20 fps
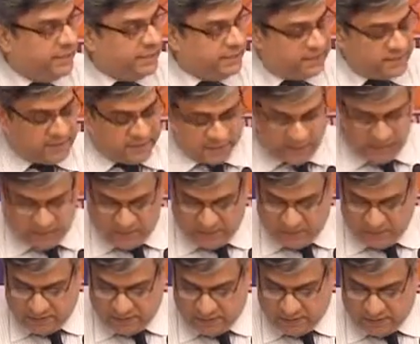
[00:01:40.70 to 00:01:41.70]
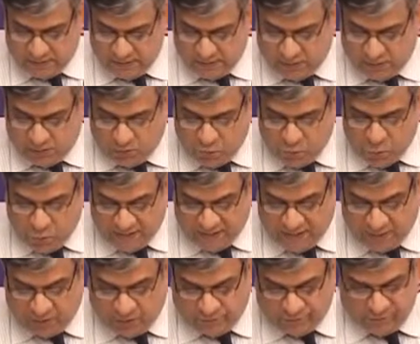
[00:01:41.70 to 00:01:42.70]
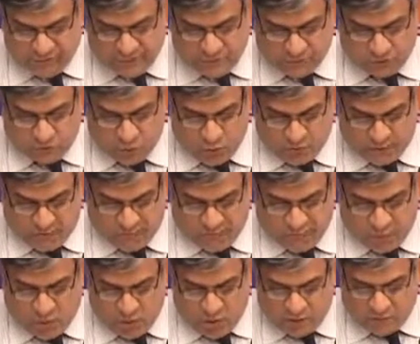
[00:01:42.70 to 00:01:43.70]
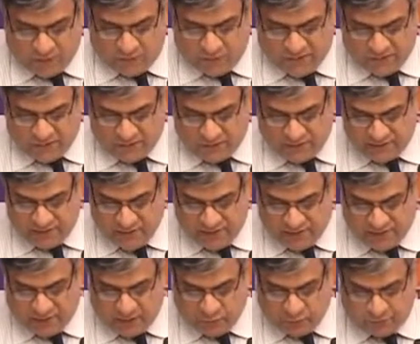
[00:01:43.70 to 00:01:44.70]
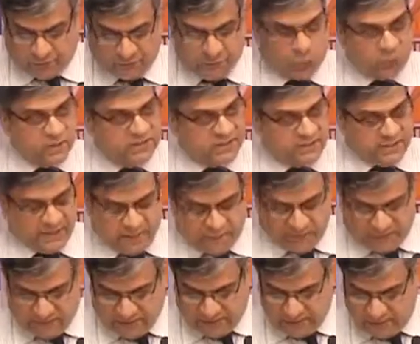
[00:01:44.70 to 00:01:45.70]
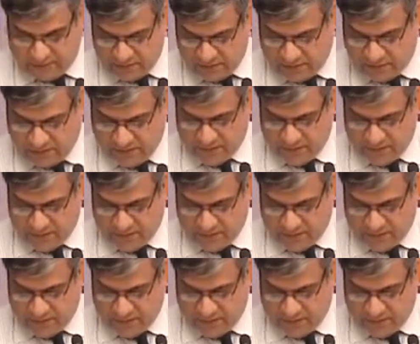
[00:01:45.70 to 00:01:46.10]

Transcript: needs, who very often are totally forgotten by society out of old stigmas,